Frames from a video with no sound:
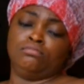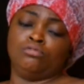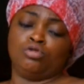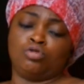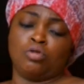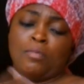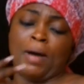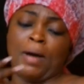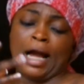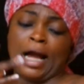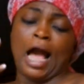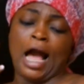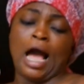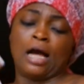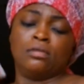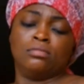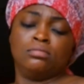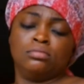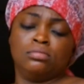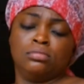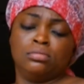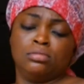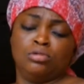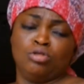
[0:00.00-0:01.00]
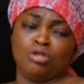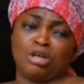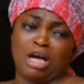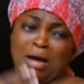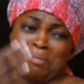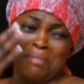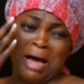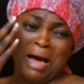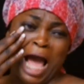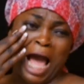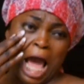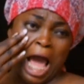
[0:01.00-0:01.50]
So, my God, look
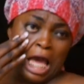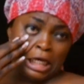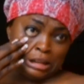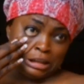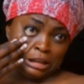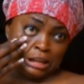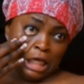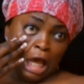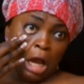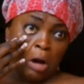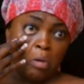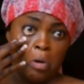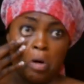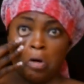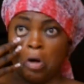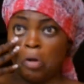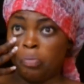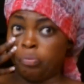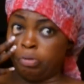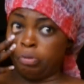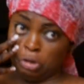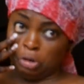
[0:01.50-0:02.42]
at my eyes. I woke up